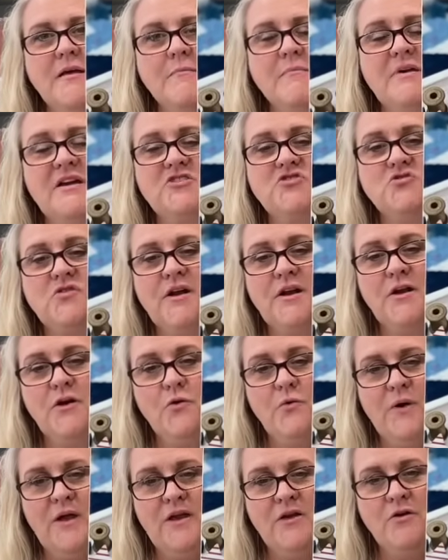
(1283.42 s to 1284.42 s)
Patriotic
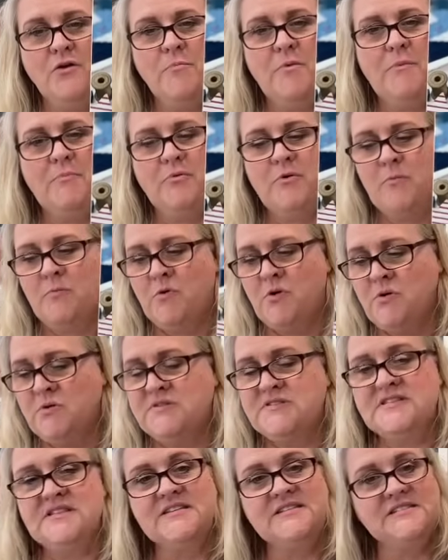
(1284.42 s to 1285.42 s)
Quaker by
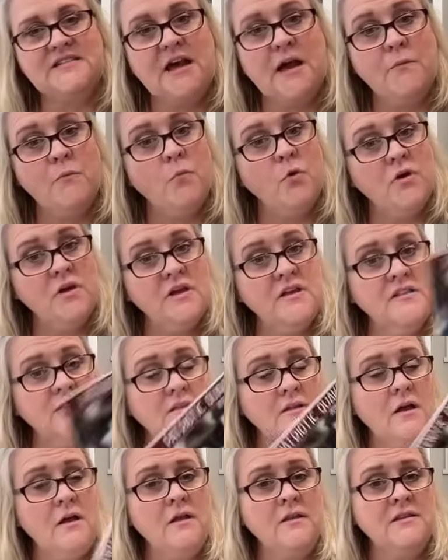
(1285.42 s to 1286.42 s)
Primrose. I'm working
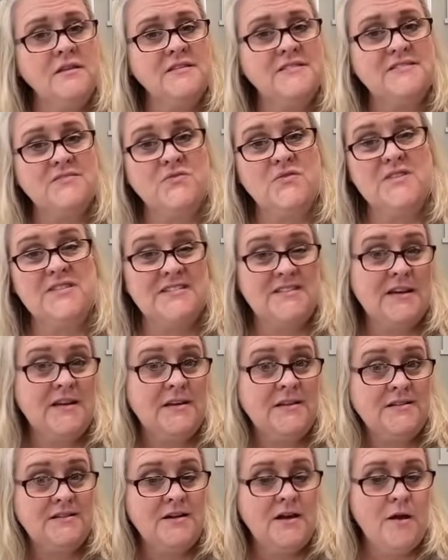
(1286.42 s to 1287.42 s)
on this for the
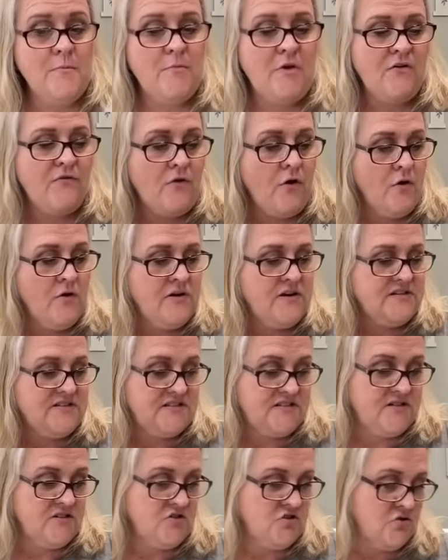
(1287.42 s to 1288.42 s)
second time. I've already
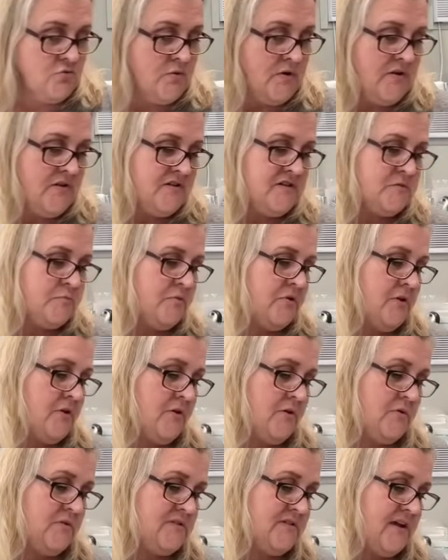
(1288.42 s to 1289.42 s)
stitched one of these
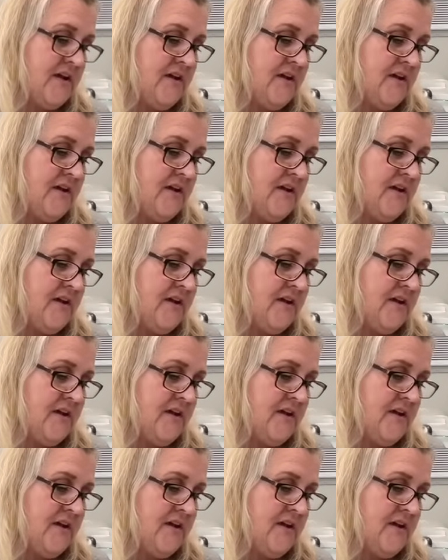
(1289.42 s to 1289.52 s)
pillows.